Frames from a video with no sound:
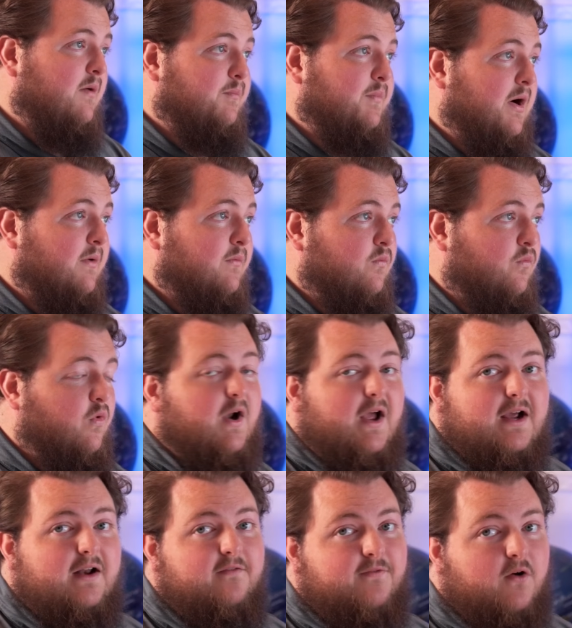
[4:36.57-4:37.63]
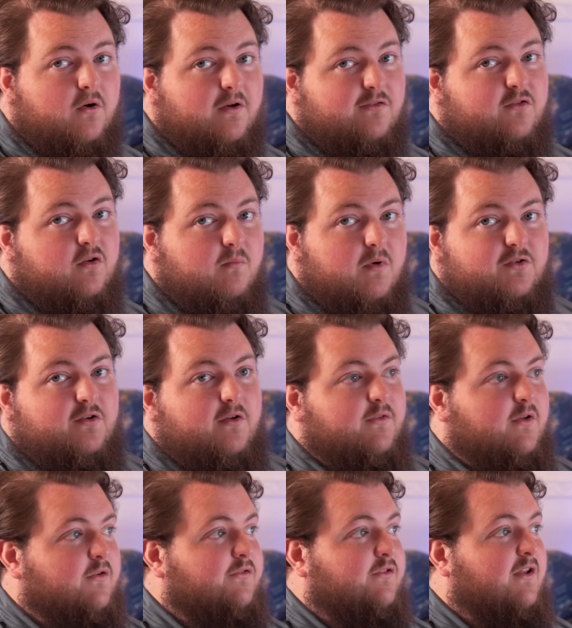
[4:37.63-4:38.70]
but we're not going to focus too much on
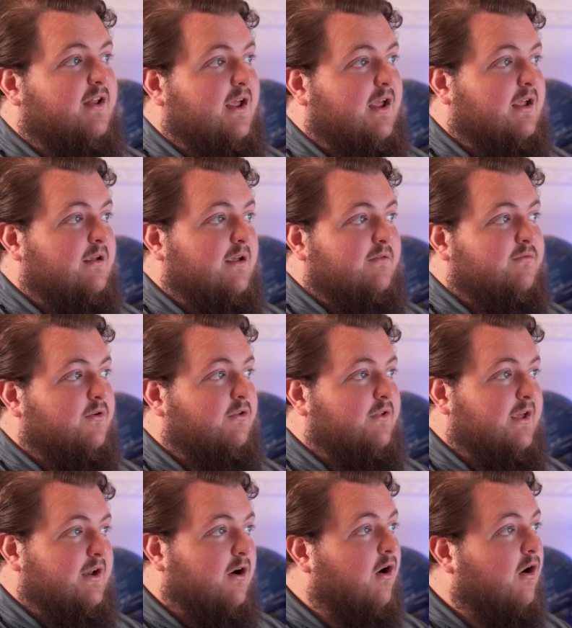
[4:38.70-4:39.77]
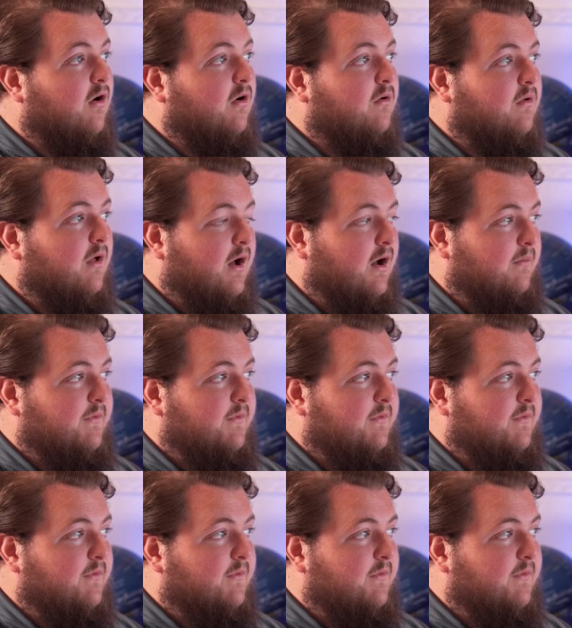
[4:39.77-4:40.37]
those today, if really at all.